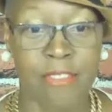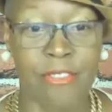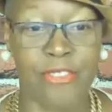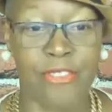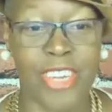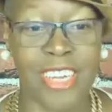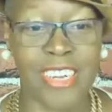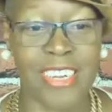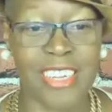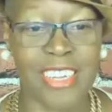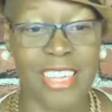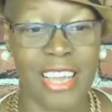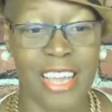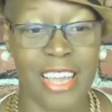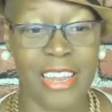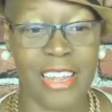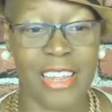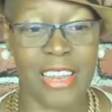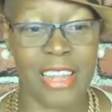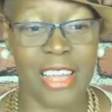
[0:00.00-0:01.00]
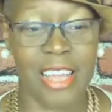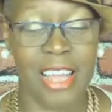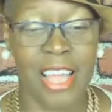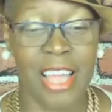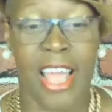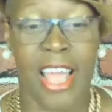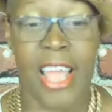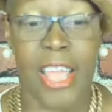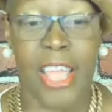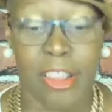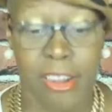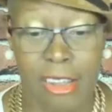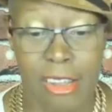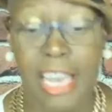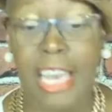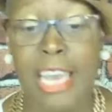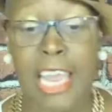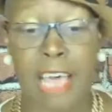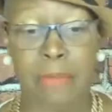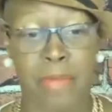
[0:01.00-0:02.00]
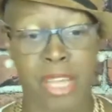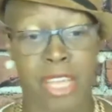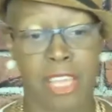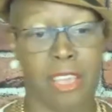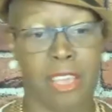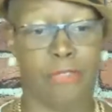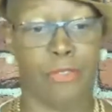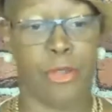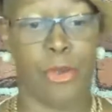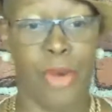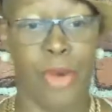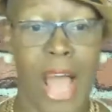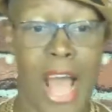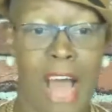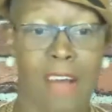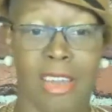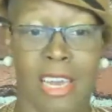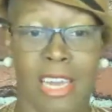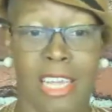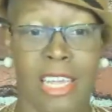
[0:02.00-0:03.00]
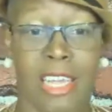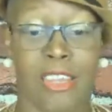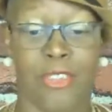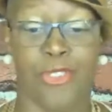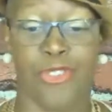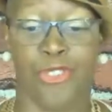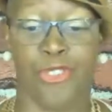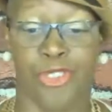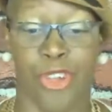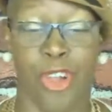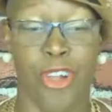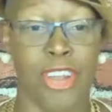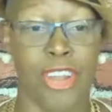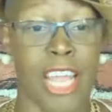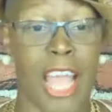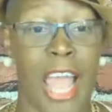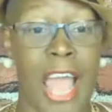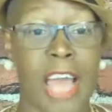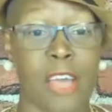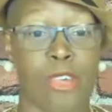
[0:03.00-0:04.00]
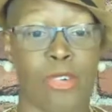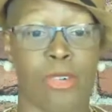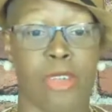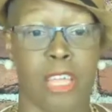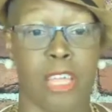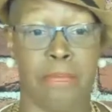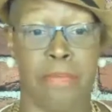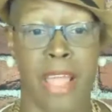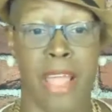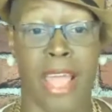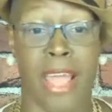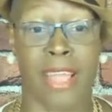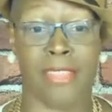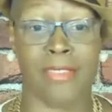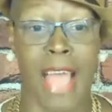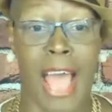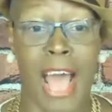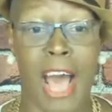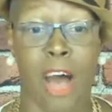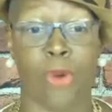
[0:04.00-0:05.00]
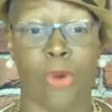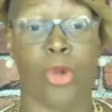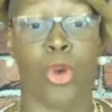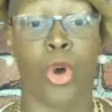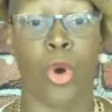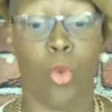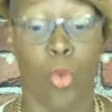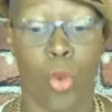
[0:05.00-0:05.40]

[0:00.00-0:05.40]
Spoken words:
Vindicated. Here, let me give you how Leah's journey actually pans out